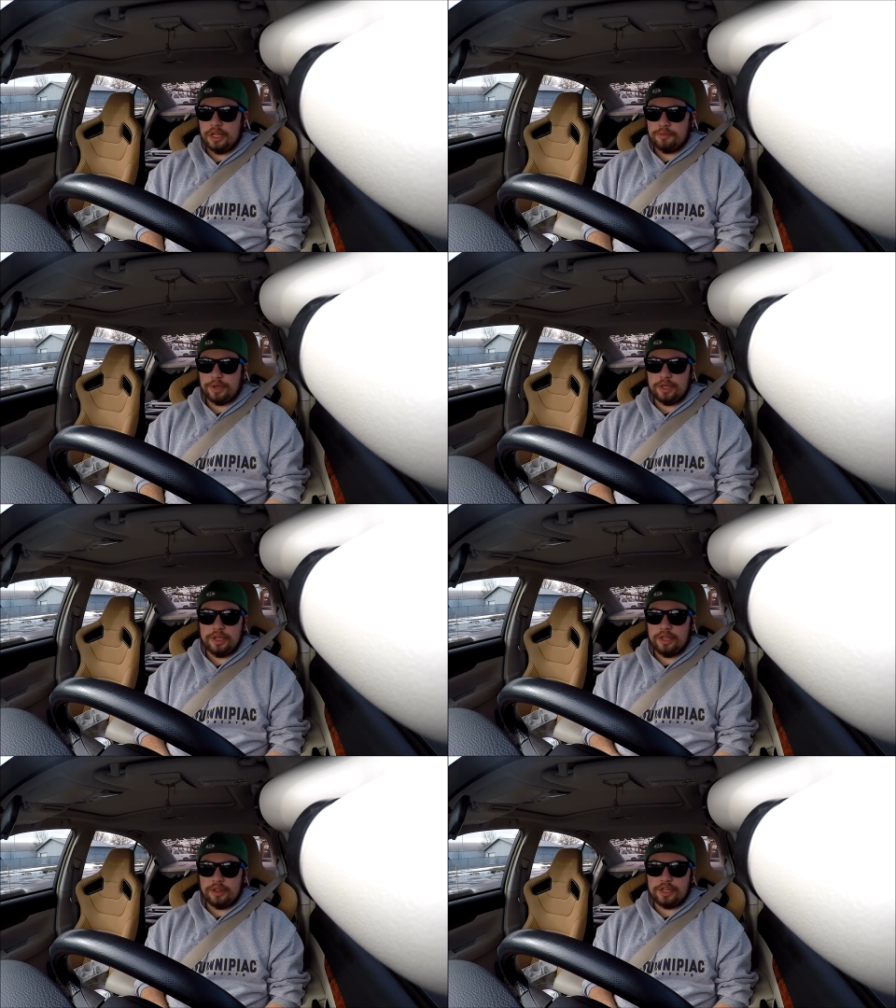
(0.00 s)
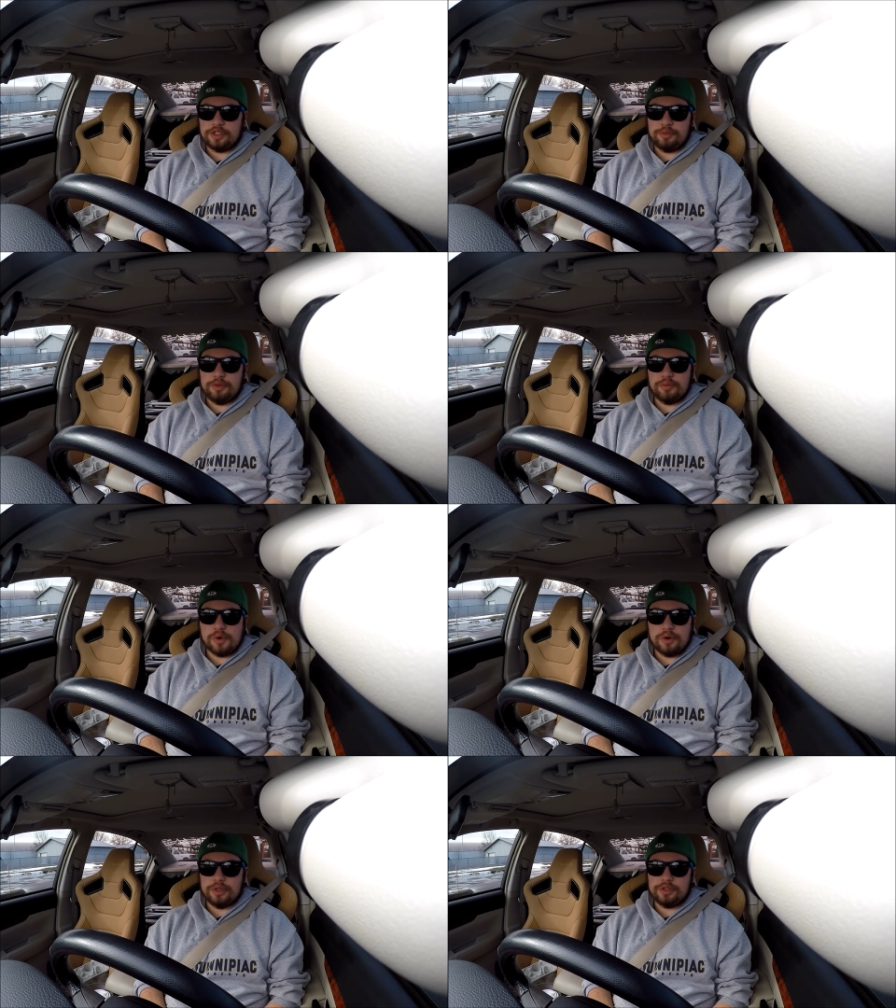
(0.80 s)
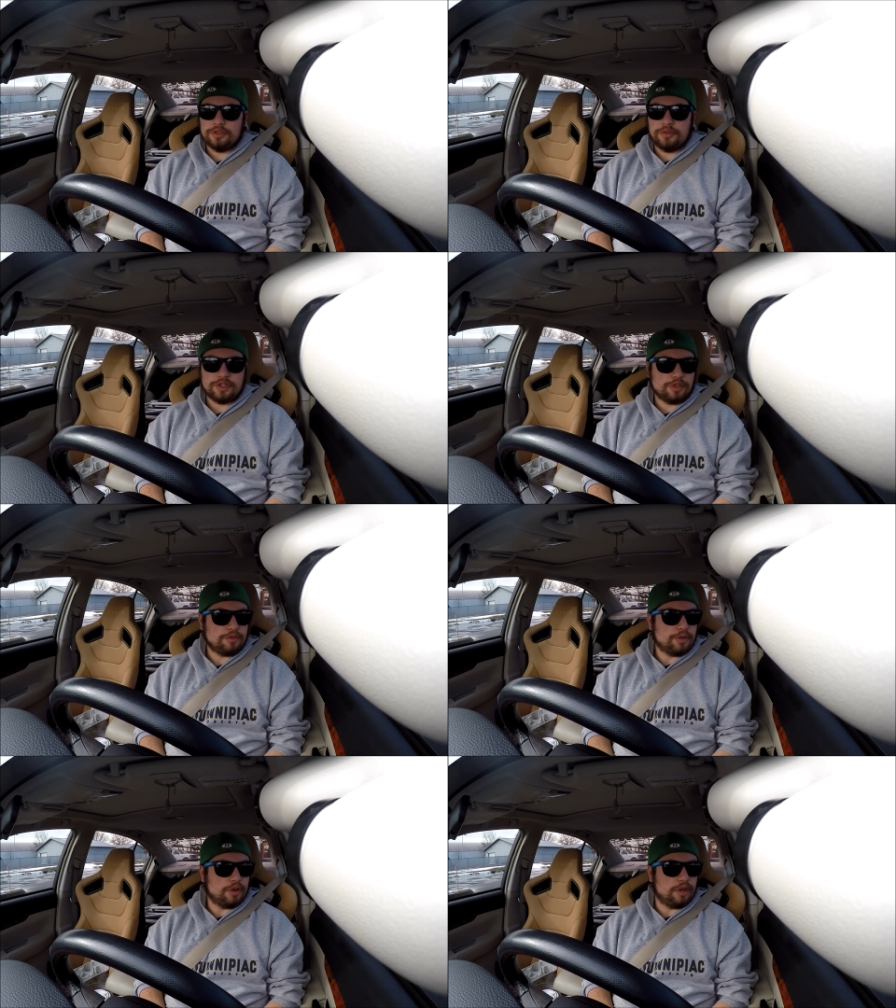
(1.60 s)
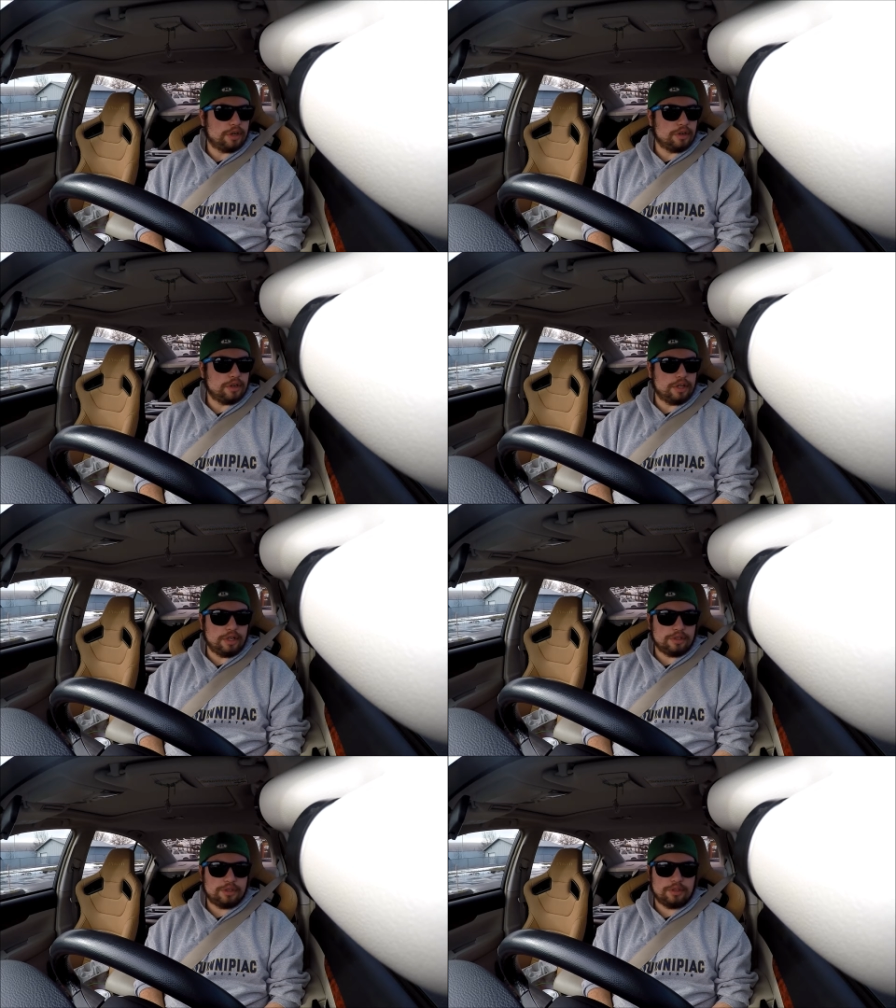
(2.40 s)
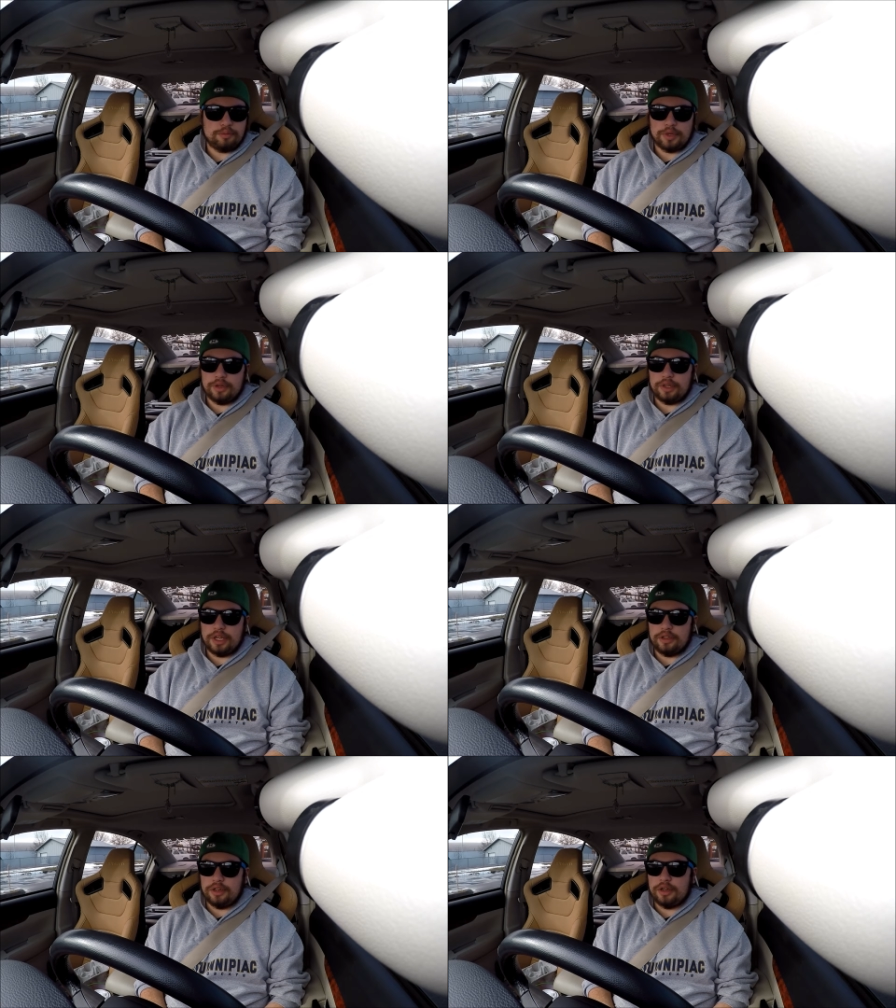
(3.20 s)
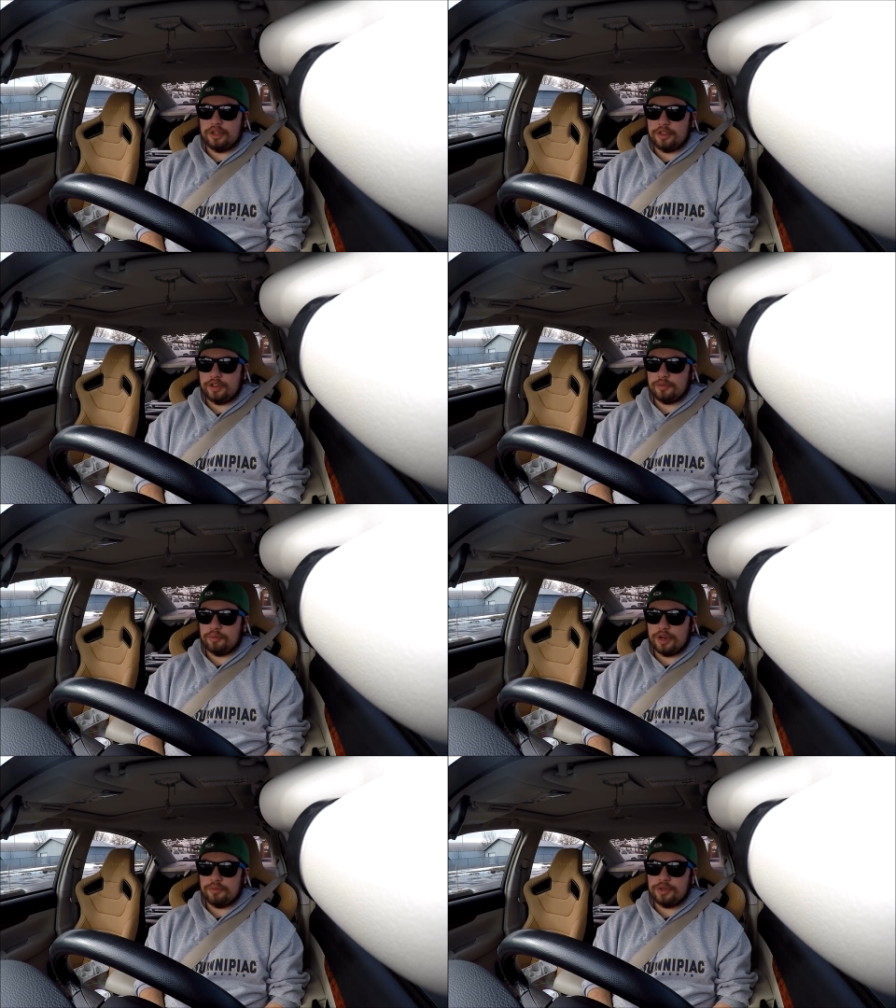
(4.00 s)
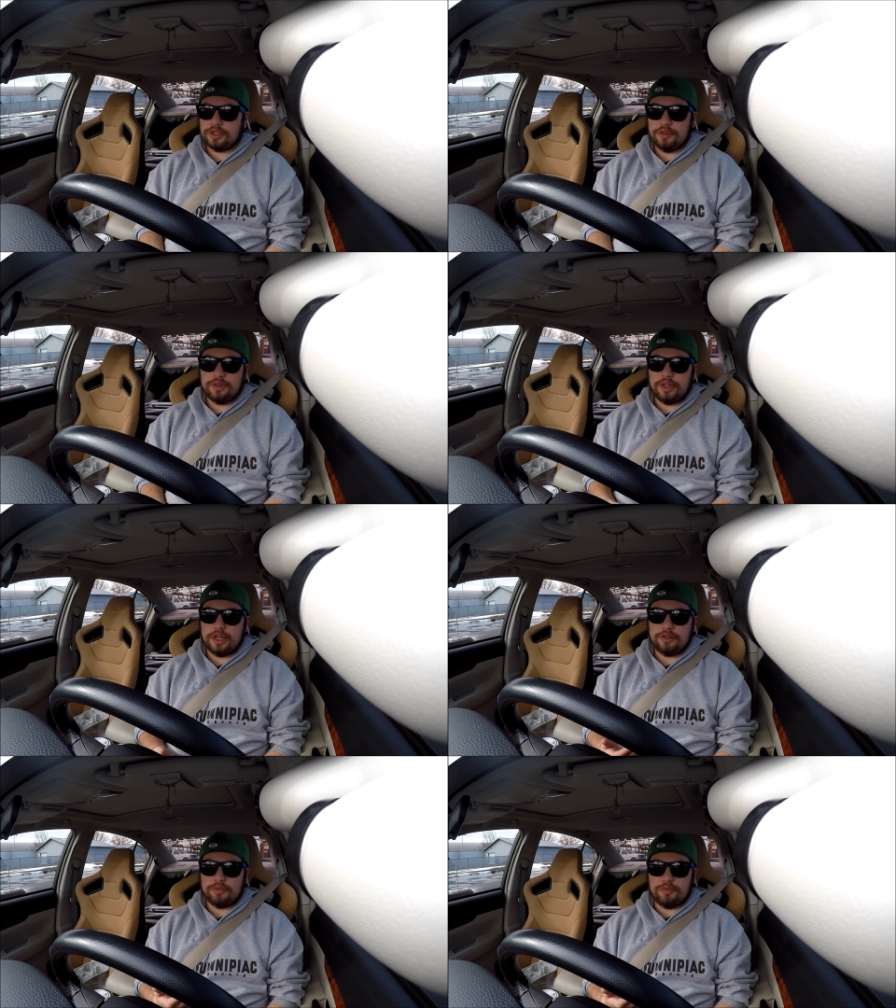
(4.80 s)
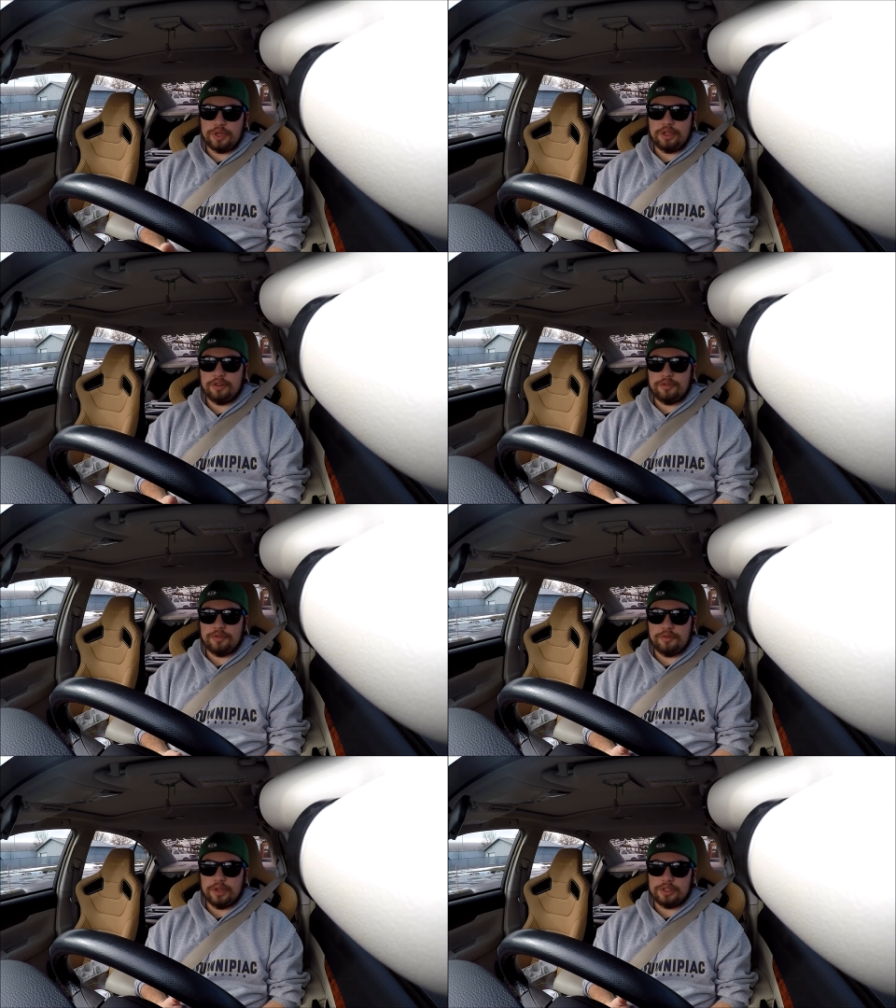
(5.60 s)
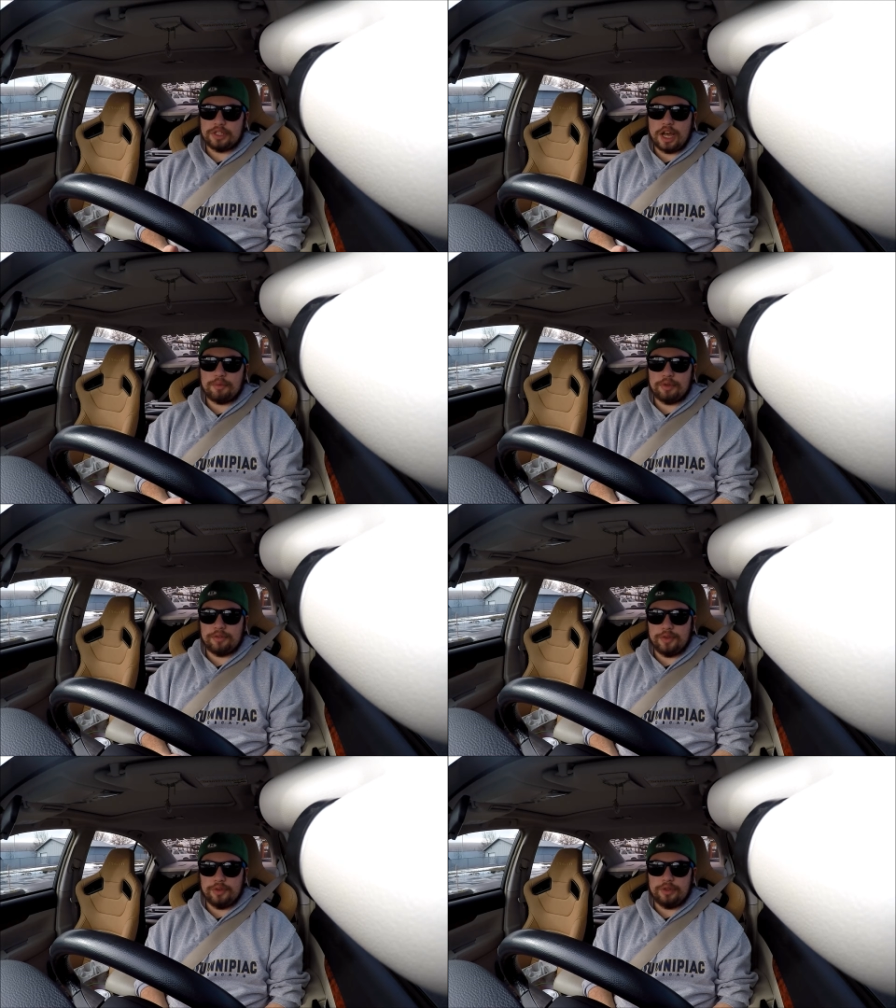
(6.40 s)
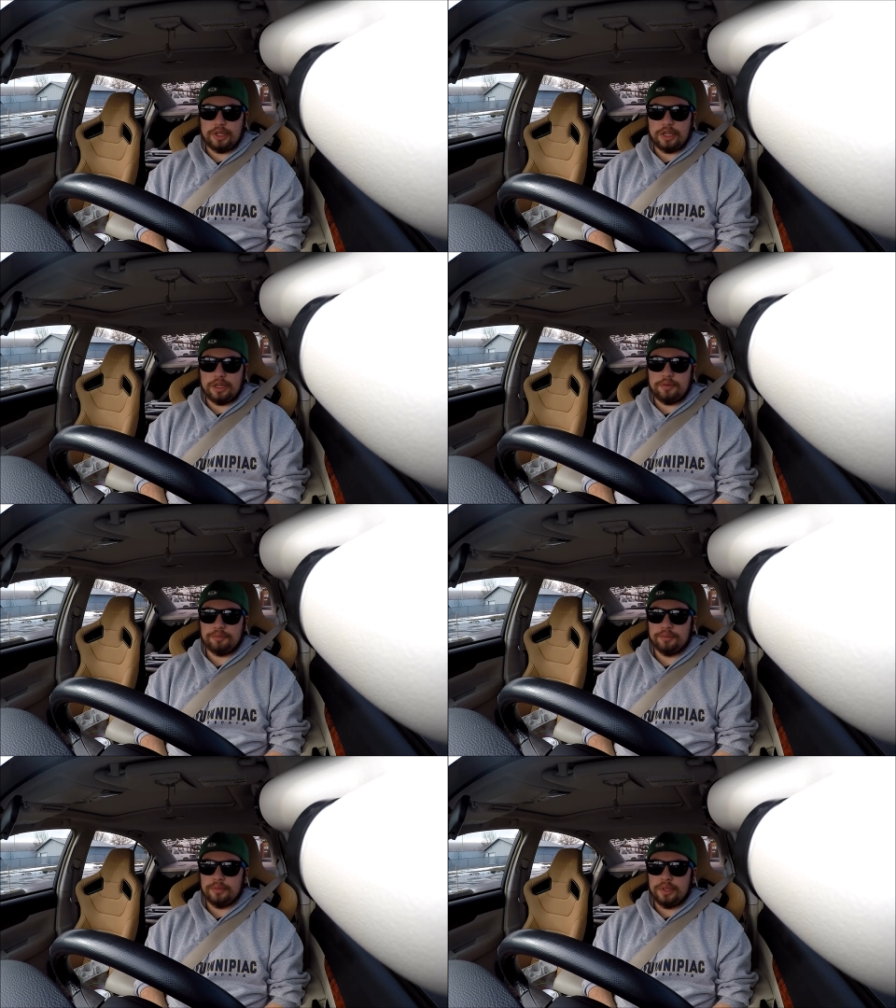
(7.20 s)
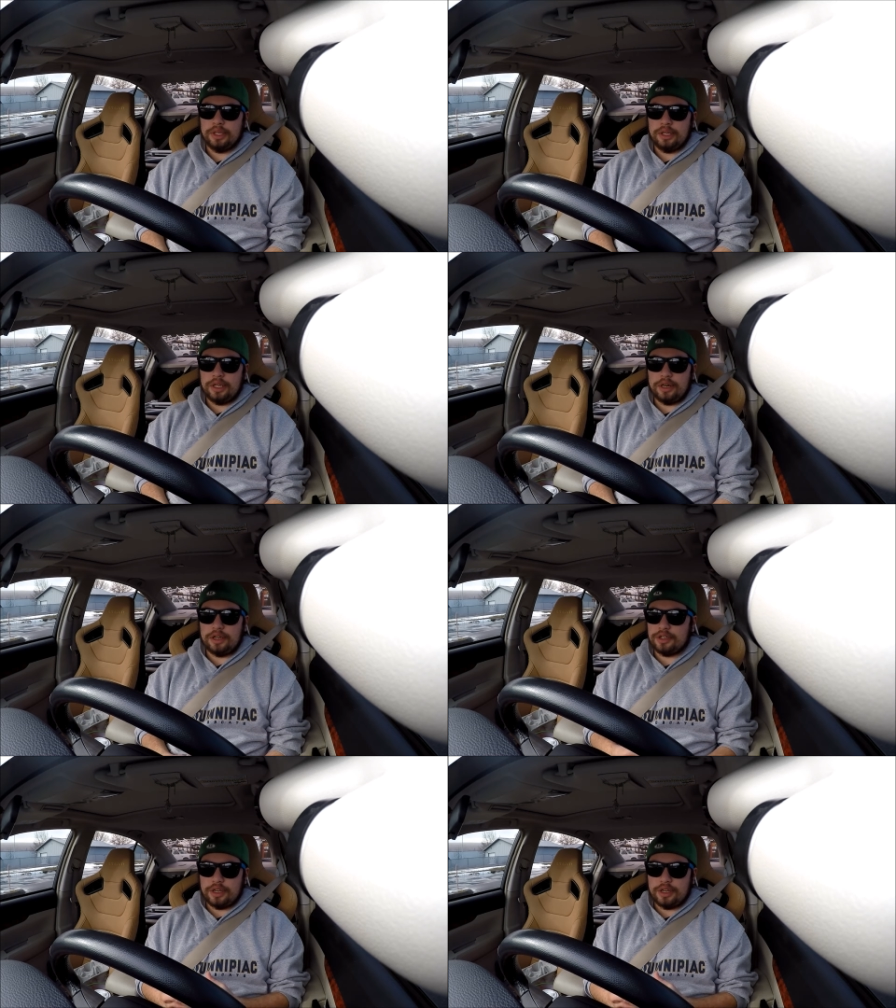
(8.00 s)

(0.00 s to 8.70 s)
but that should be more than sufficient for your needs. But you know, I think Brembos give you that repeated stopping feel, and I